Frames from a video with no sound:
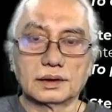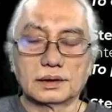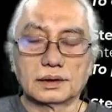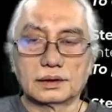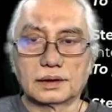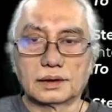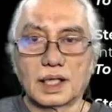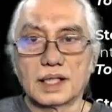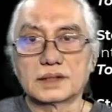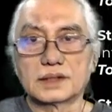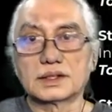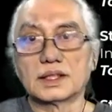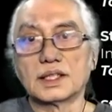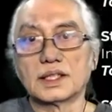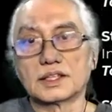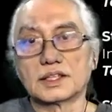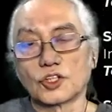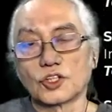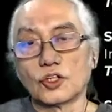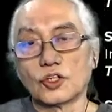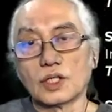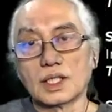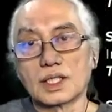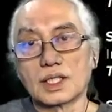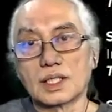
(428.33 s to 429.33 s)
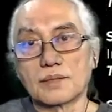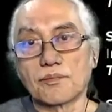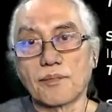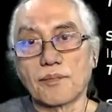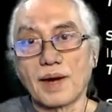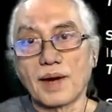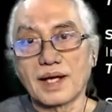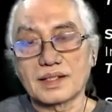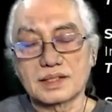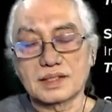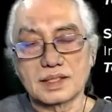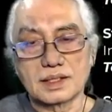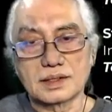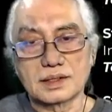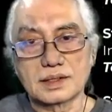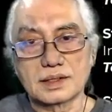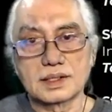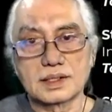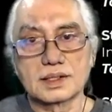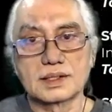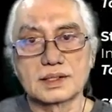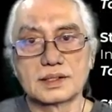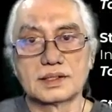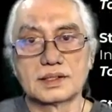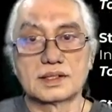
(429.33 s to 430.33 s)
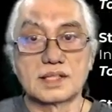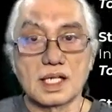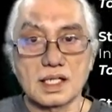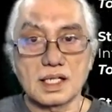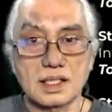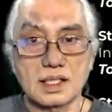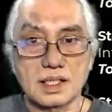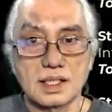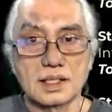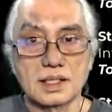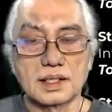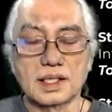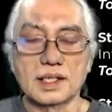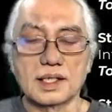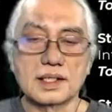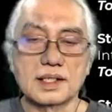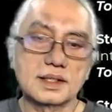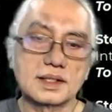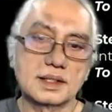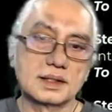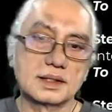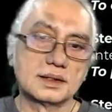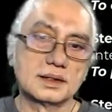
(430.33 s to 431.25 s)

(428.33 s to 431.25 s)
There's the solar plexus chakra there.